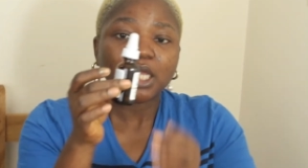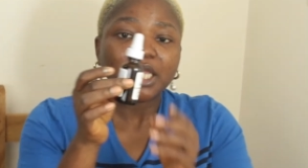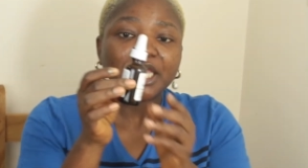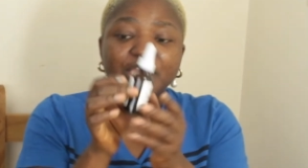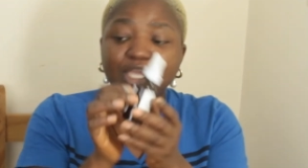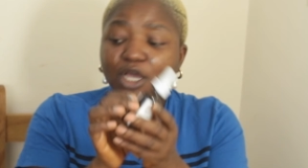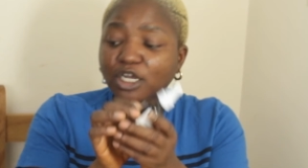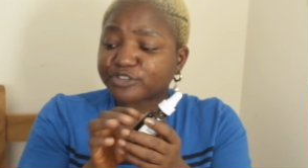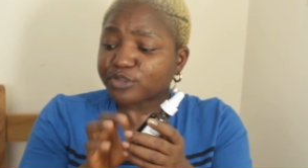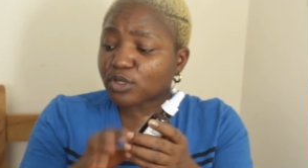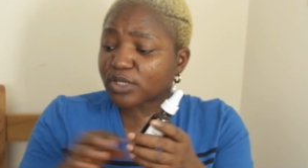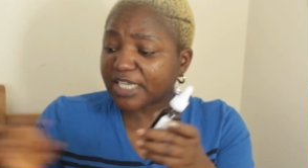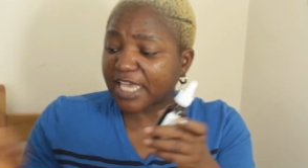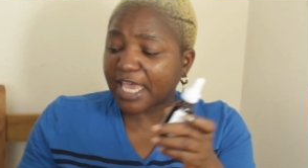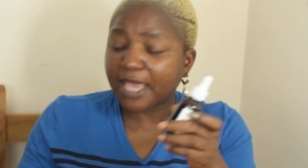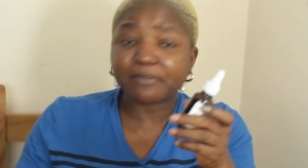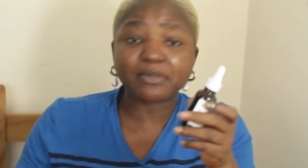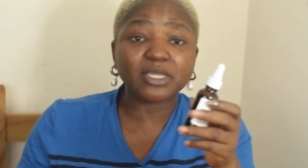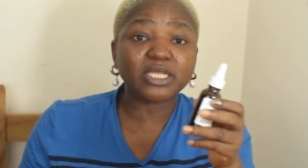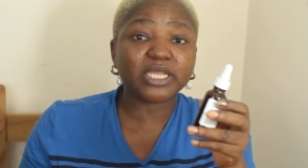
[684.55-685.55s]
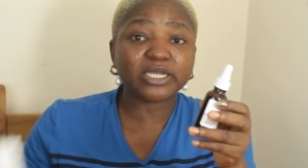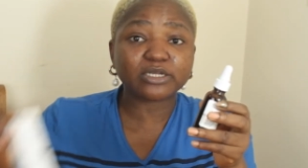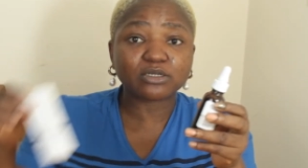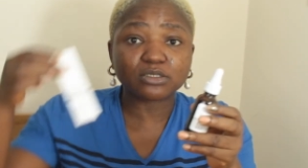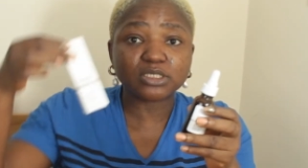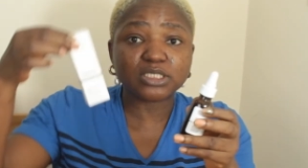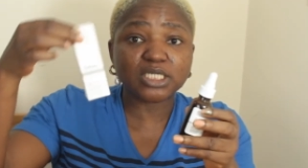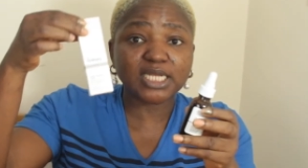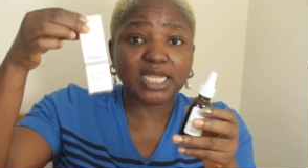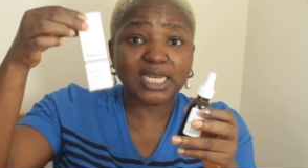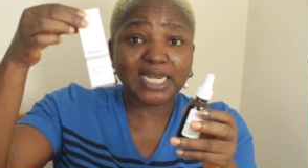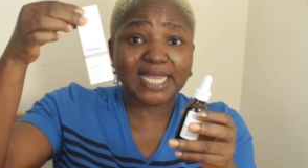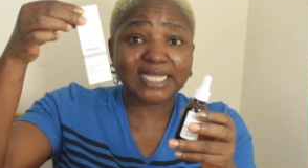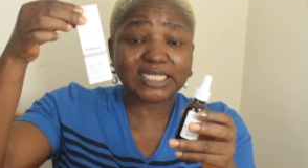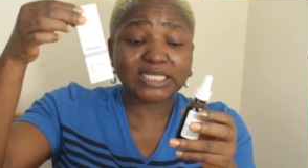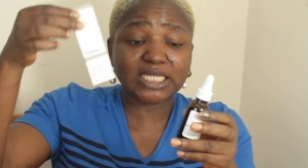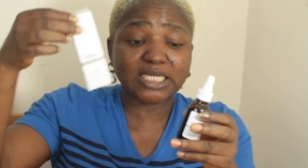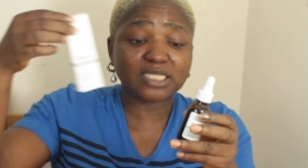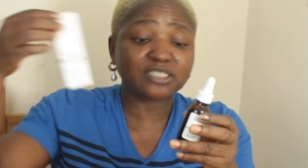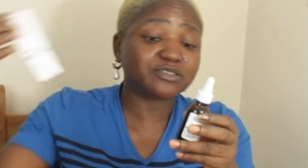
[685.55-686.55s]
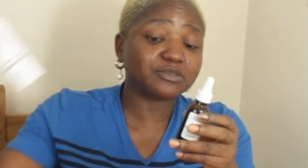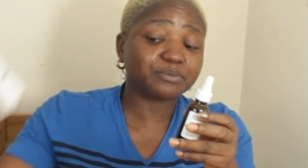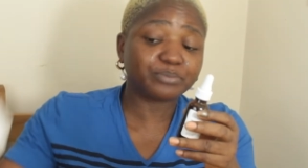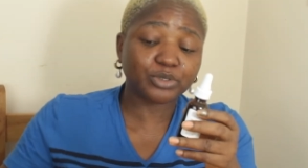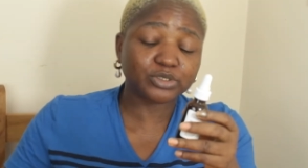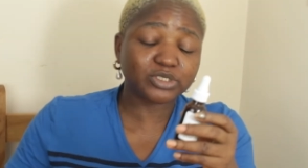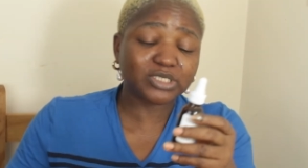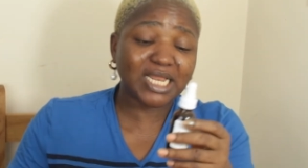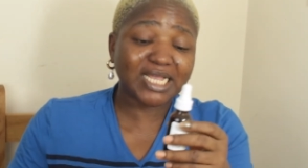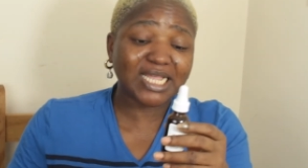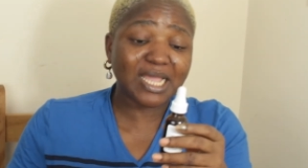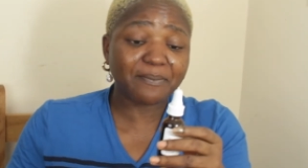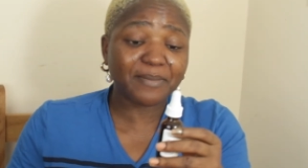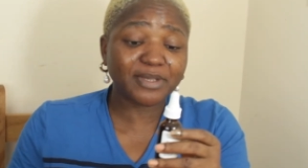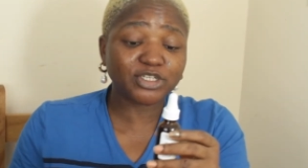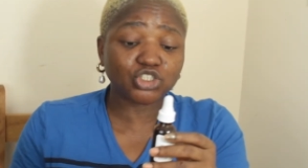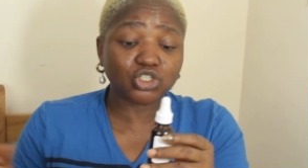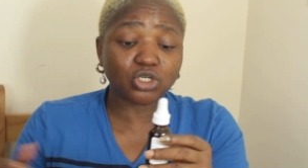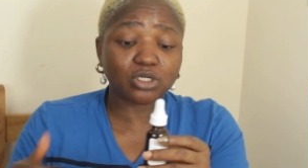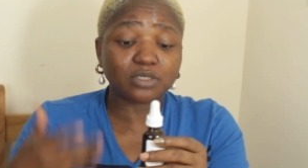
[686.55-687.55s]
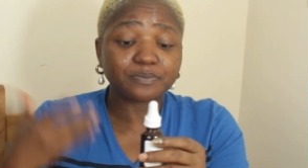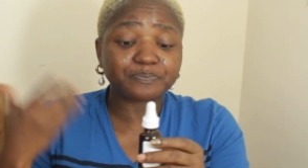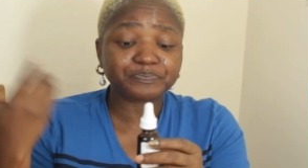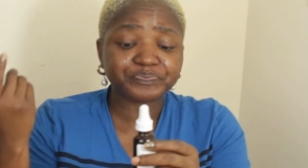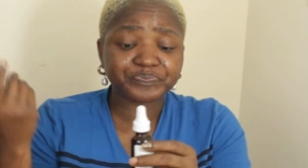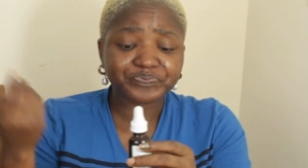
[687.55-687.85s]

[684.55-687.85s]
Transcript: It also came in a container like this, but like I mentioned,